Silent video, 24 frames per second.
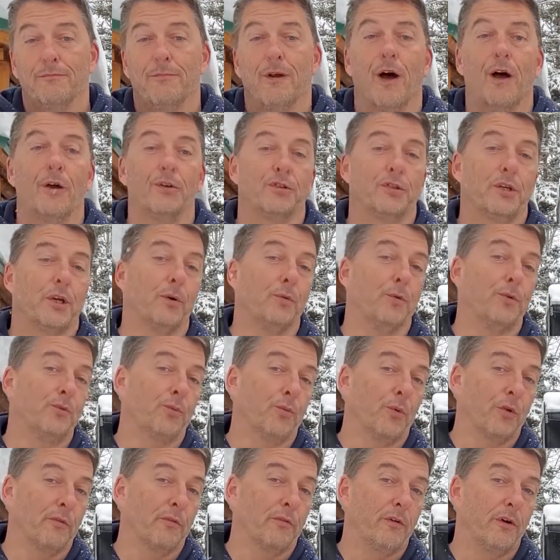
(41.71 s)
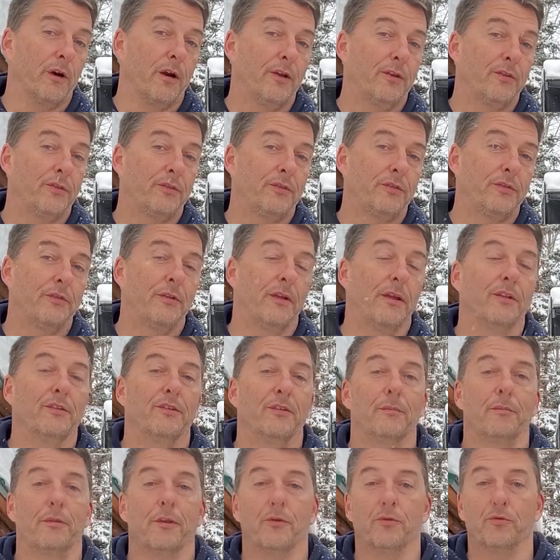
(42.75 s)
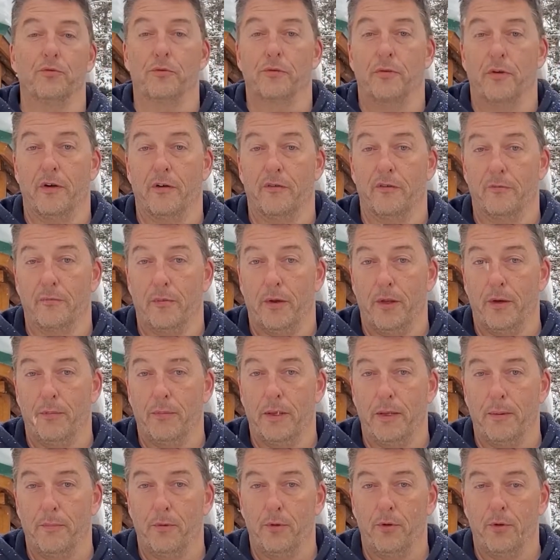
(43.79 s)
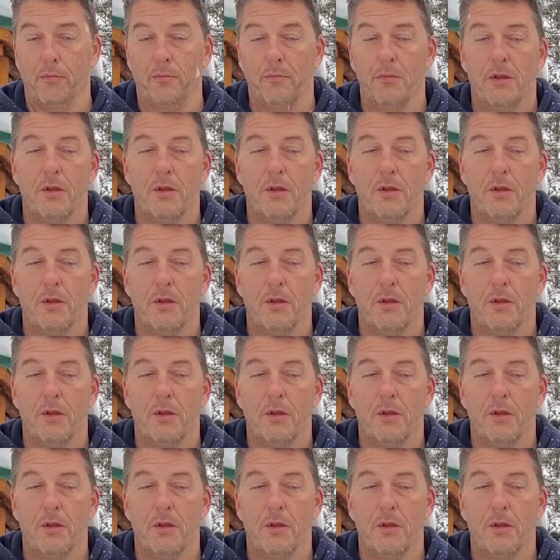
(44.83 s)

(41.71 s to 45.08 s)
I'll share what's worked for us and some things we've heard from other people.